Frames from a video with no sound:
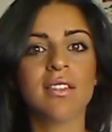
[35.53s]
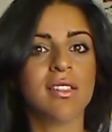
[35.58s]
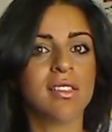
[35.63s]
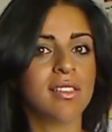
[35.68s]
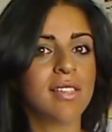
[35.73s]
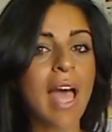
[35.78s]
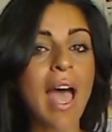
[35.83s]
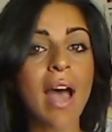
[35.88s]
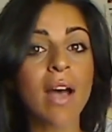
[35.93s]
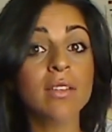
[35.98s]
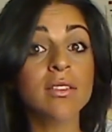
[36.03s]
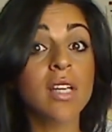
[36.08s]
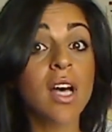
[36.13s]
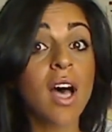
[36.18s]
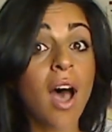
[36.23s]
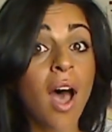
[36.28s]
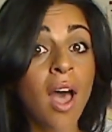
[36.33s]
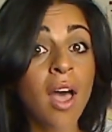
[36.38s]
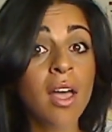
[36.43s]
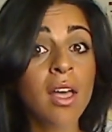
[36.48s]
sound
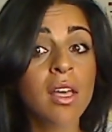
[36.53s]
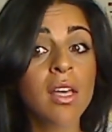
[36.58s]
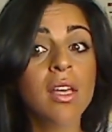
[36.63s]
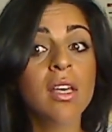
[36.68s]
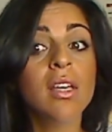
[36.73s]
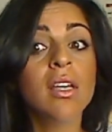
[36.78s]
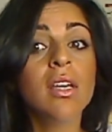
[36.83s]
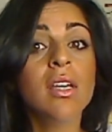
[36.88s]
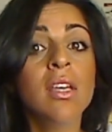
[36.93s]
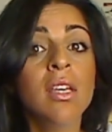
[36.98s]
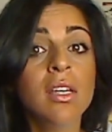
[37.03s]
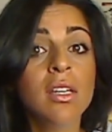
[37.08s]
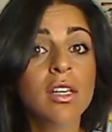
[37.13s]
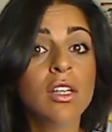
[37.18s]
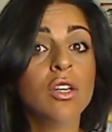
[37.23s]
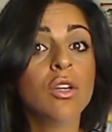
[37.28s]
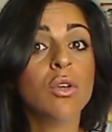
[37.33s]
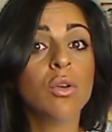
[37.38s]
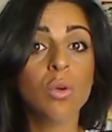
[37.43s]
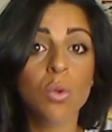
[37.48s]
I,
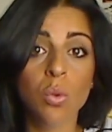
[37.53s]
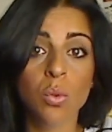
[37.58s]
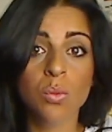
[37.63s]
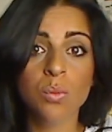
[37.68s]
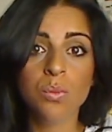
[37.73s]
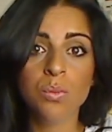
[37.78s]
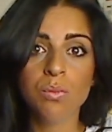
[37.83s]
u.